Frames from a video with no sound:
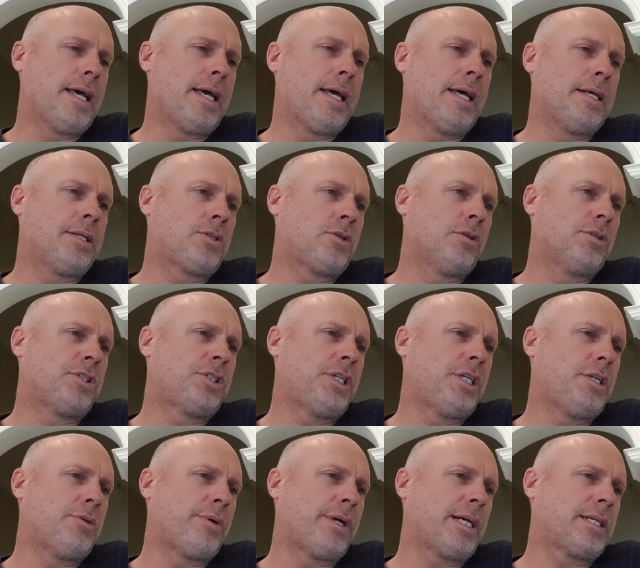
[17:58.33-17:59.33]
It's called a
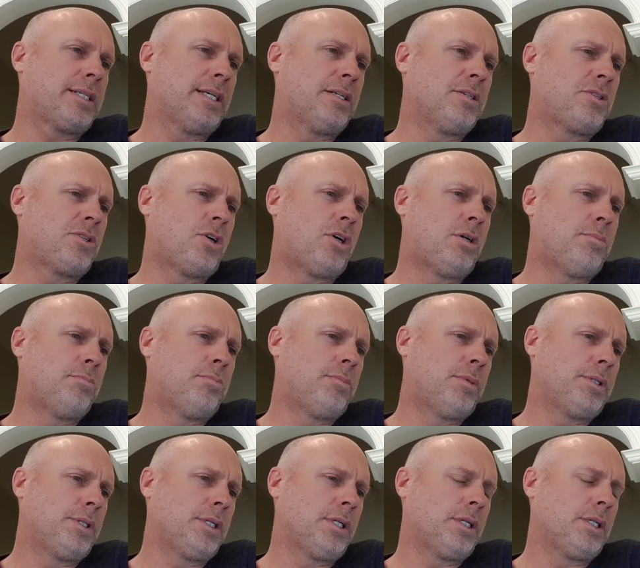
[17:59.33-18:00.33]
T-Rex and Tom, I
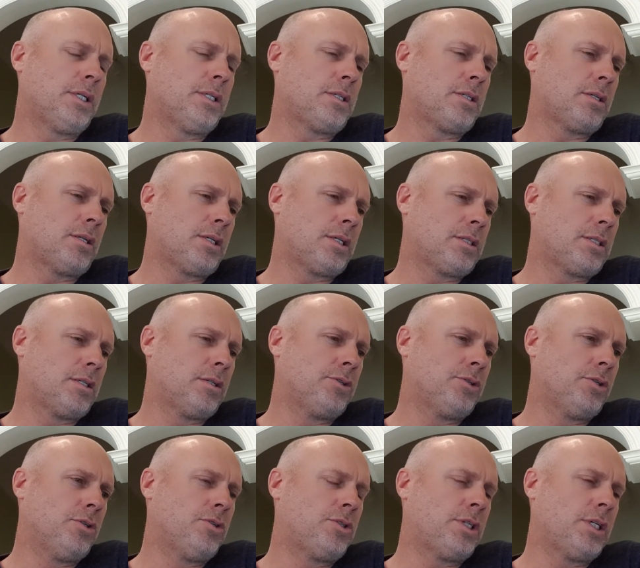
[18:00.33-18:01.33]
think it is. Got a little
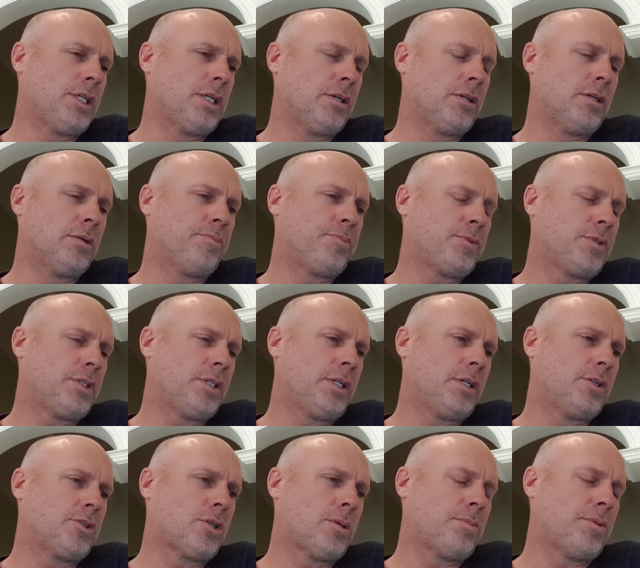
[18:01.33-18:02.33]
dude sitting
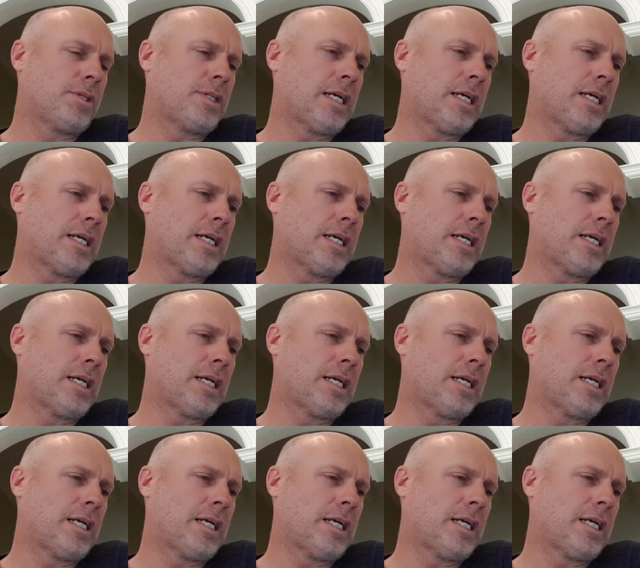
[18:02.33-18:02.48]
on top of the